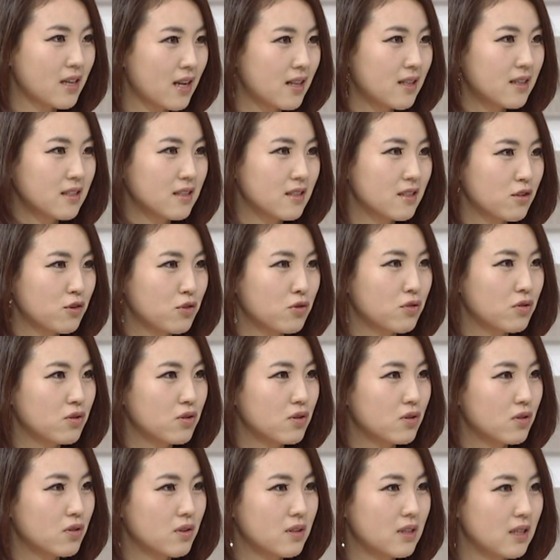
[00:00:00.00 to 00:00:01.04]
challenge
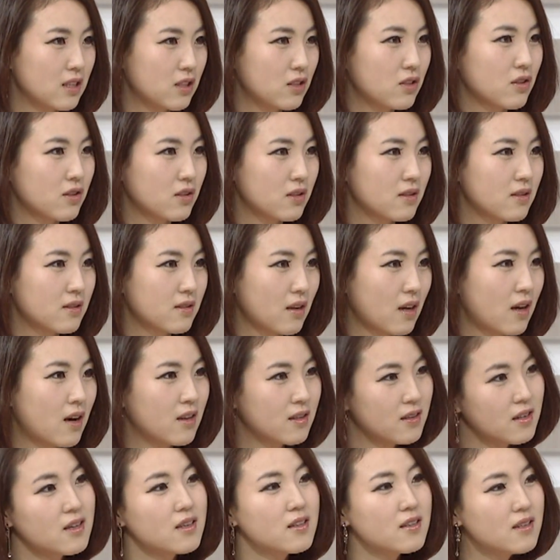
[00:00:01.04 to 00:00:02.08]
to teachers'
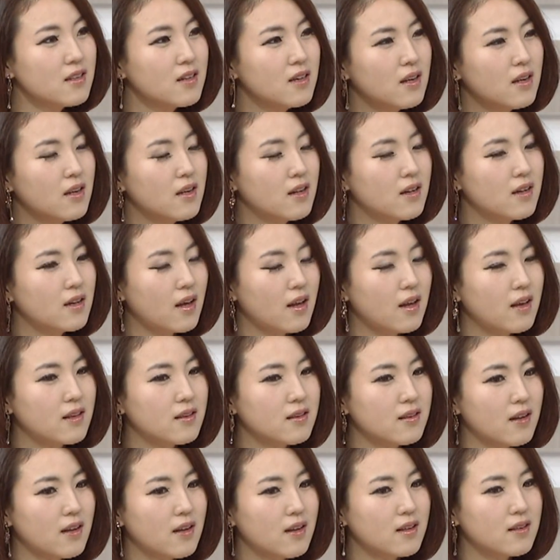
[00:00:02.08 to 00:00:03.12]
honor.
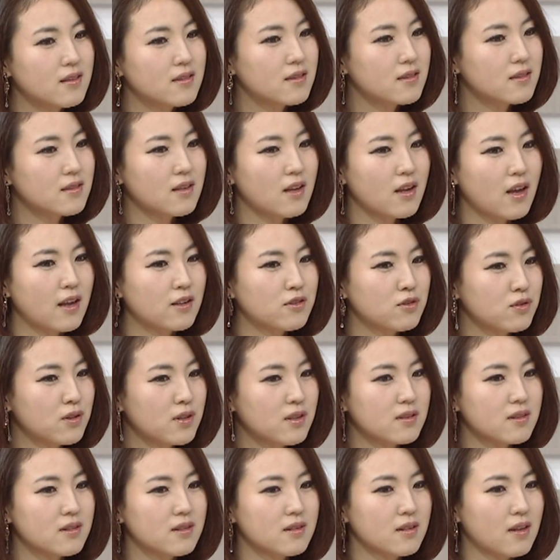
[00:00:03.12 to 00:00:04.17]
And then so as soon
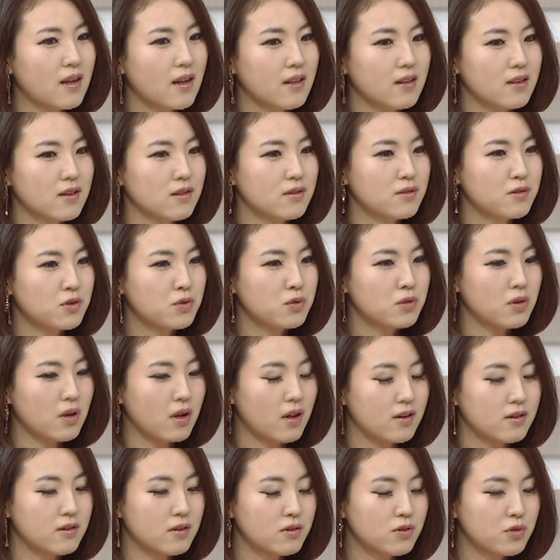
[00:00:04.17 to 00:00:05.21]
as
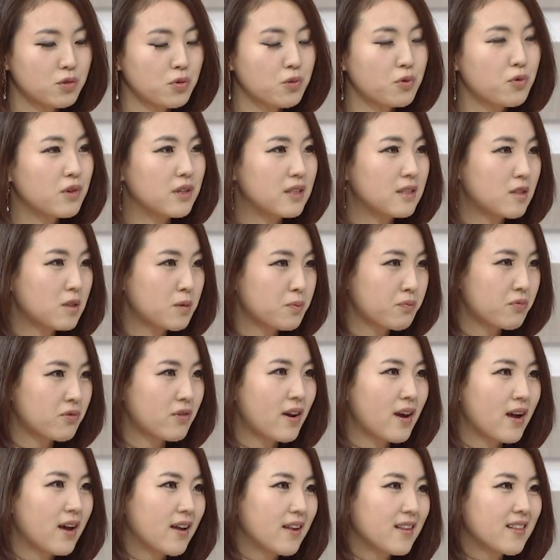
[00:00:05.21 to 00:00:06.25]
the story
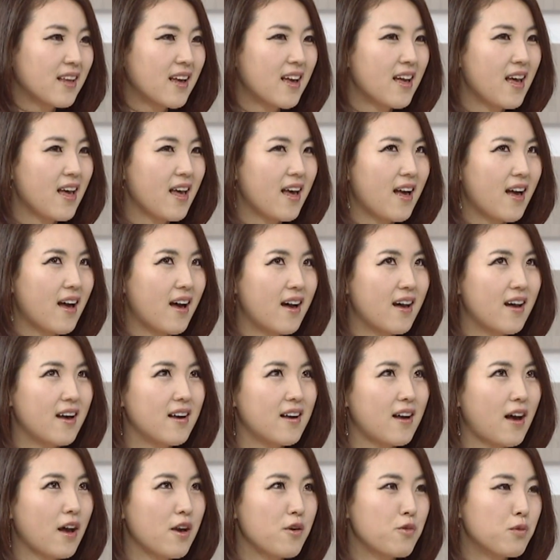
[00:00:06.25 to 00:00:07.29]
spread,
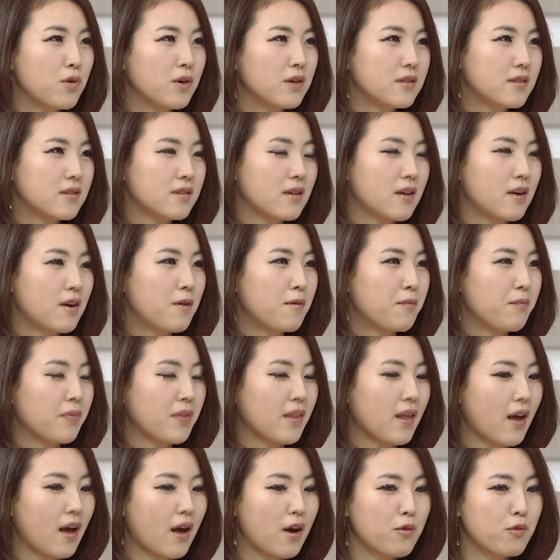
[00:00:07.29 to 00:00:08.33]
I
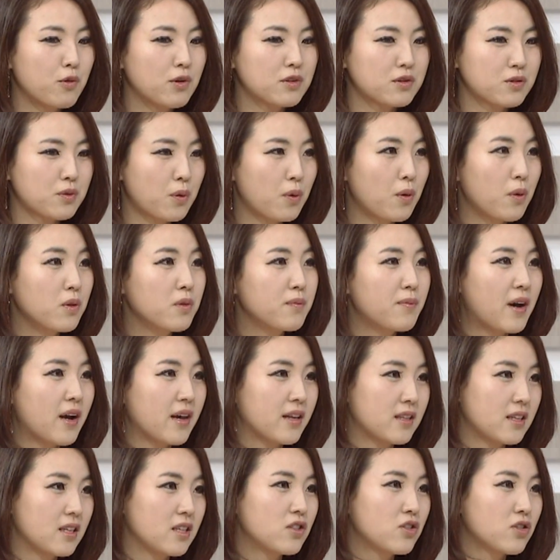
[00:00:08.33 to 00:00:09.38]
was called
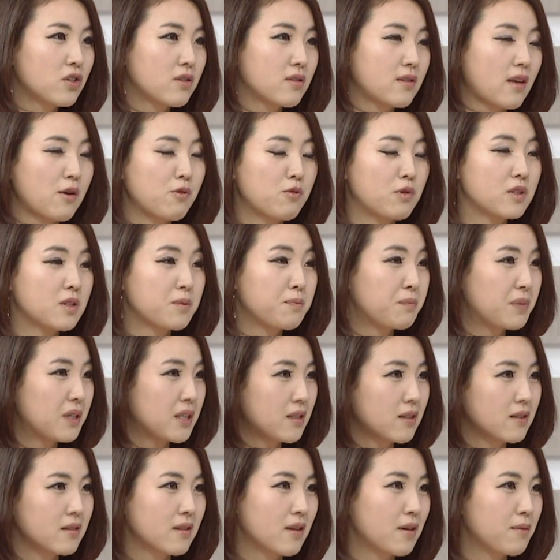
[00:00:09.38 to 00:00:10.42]
by teachers. I was
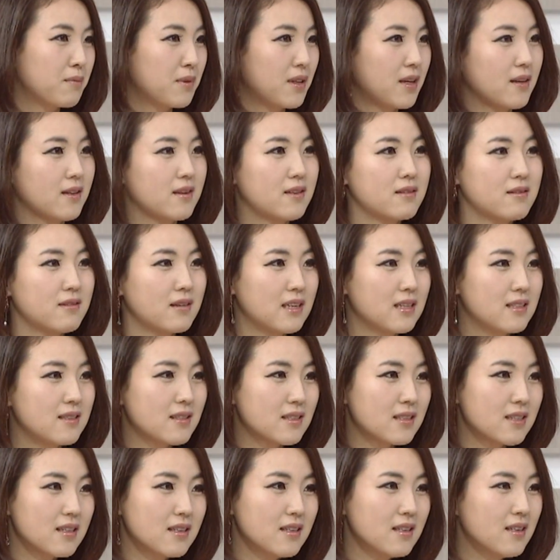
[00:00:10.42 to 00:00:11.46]
beaten up like
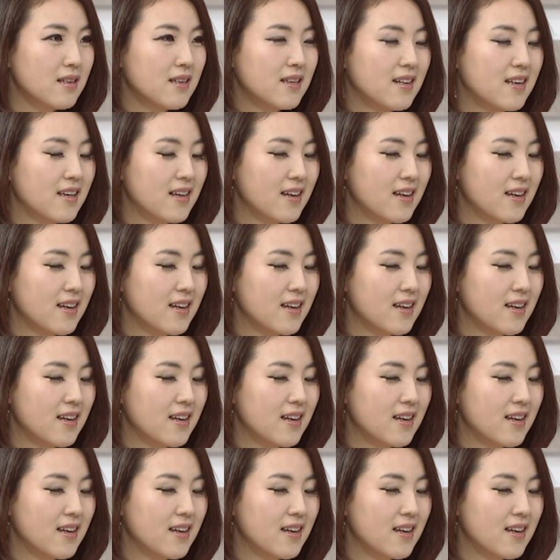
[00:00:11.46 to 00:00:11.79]
crazy,